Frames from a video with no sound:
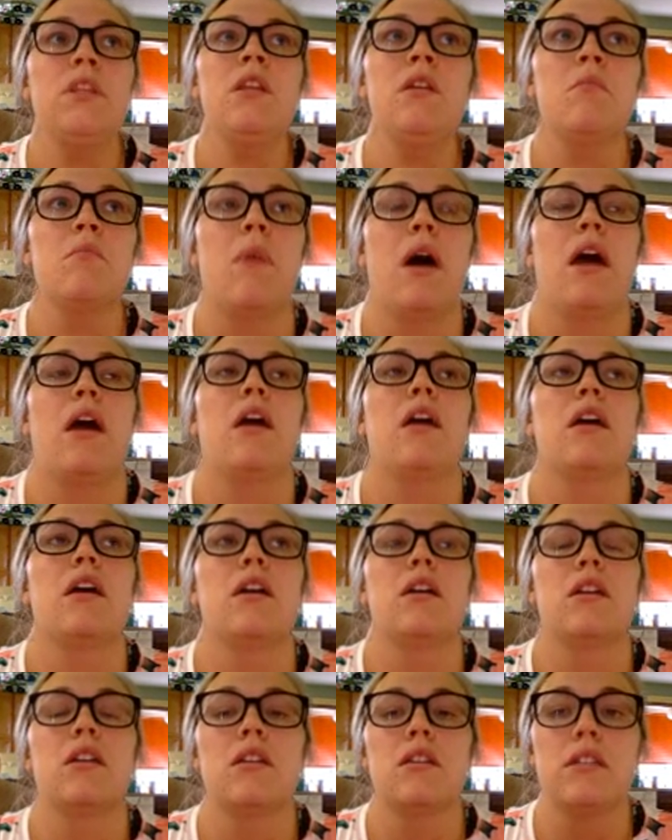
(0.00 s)

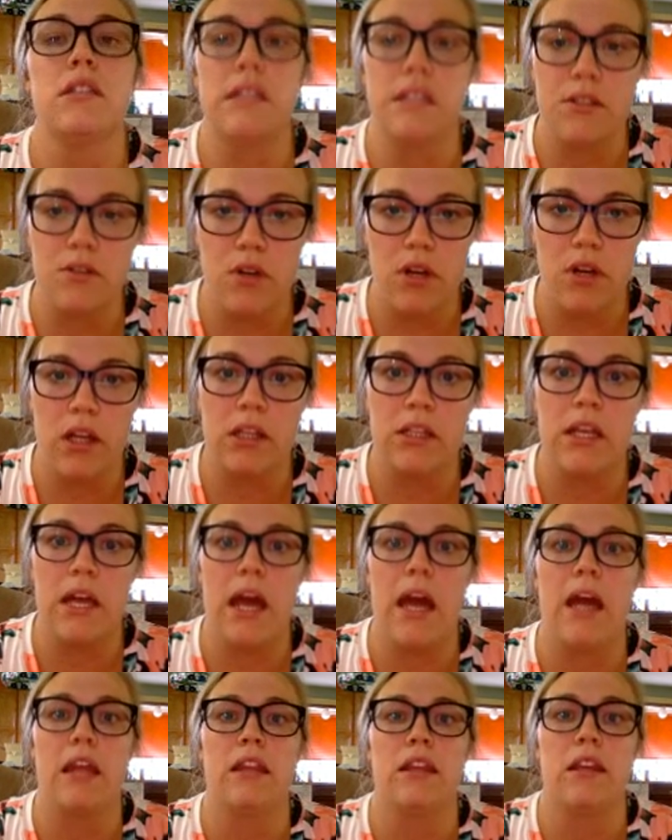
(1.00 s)
my district
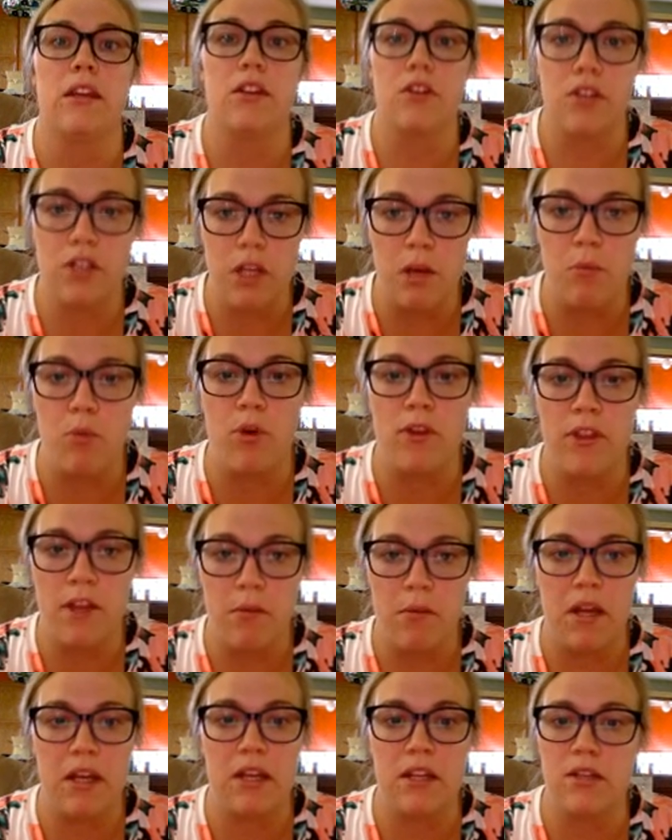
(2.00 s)
and leadership
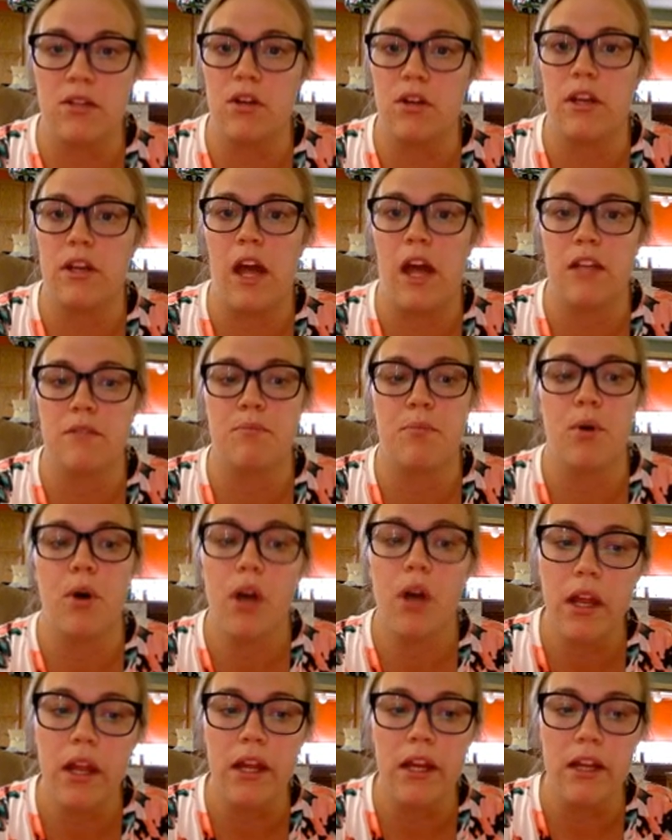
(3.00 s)
within my district has
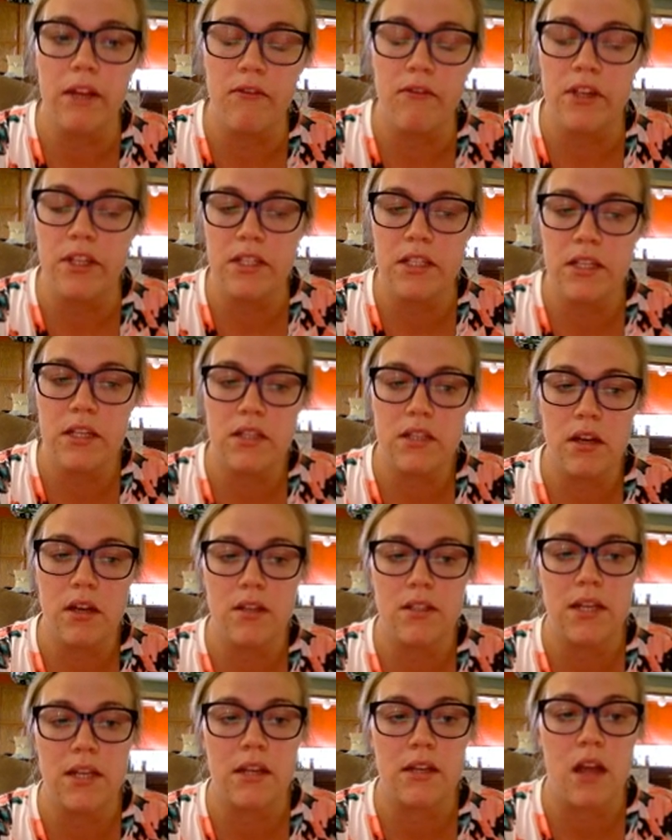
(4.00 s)
put an emphasis
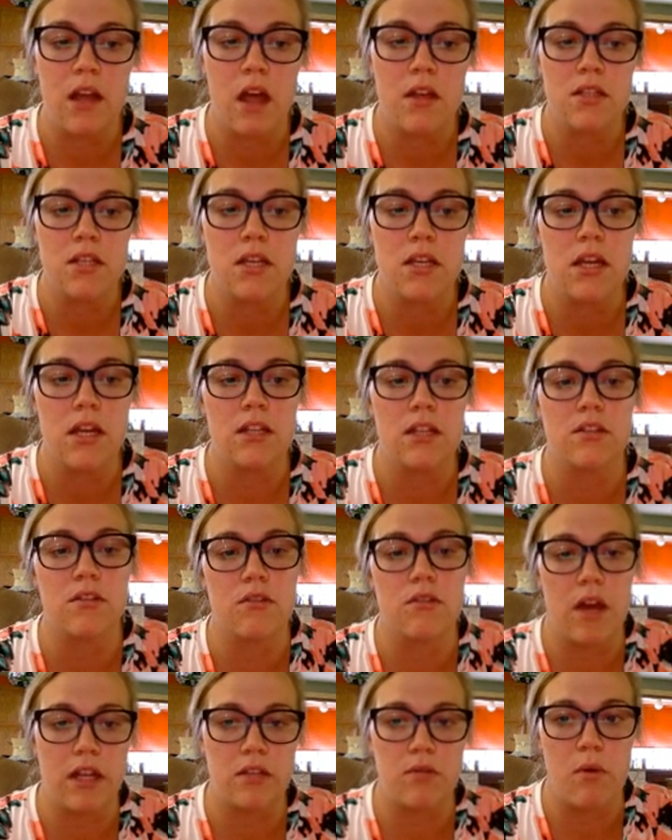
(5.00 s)
on technology, and
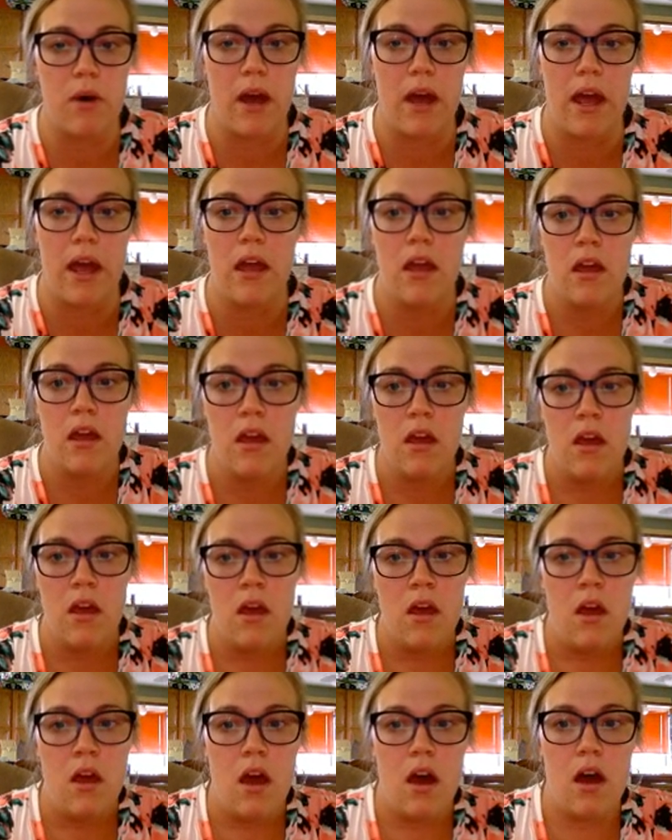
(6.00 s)
so that's why
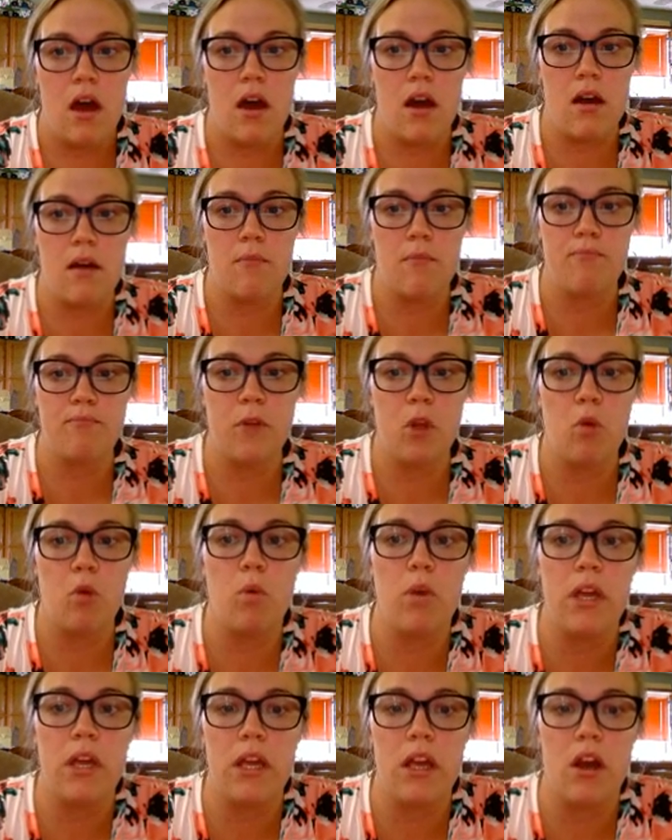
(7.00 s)

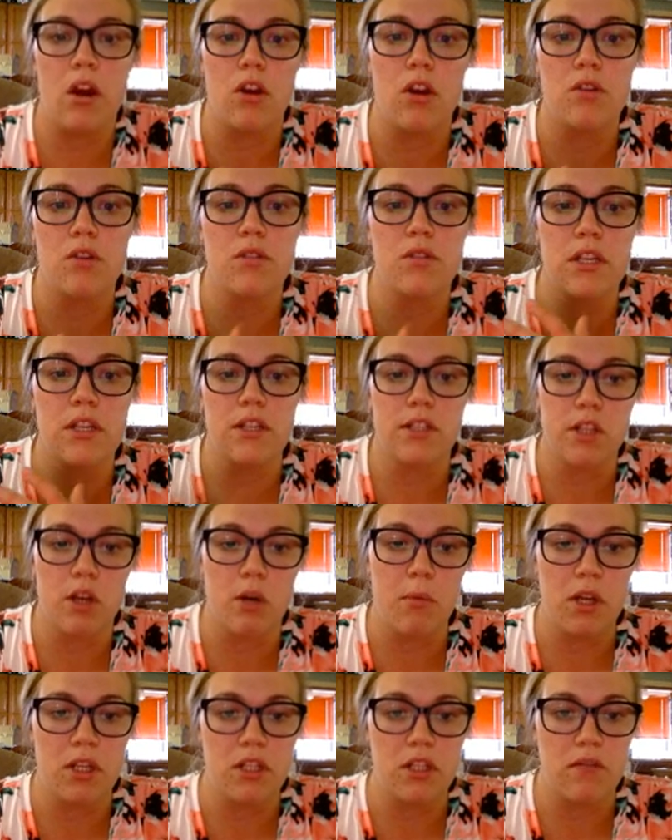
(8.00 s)
we are using
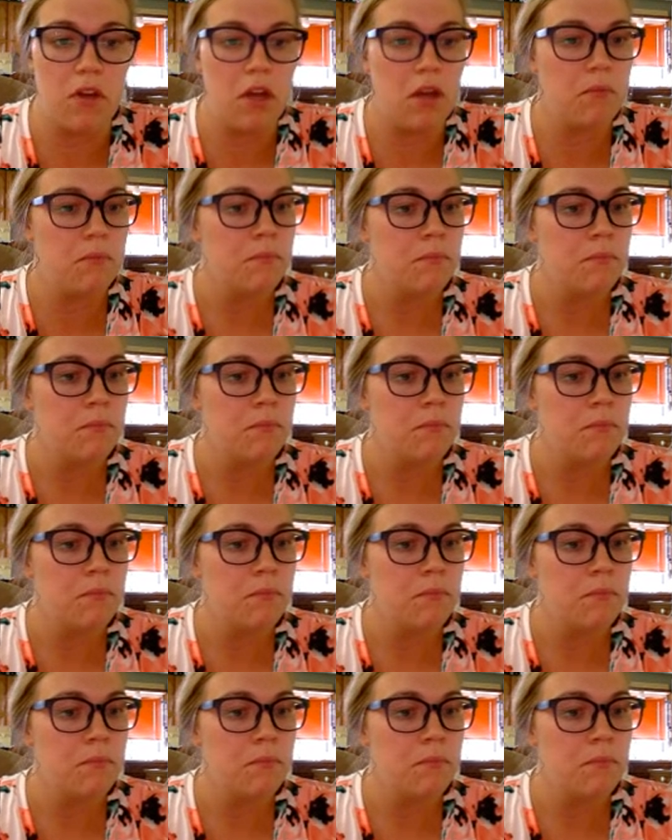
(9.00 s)
so much of it.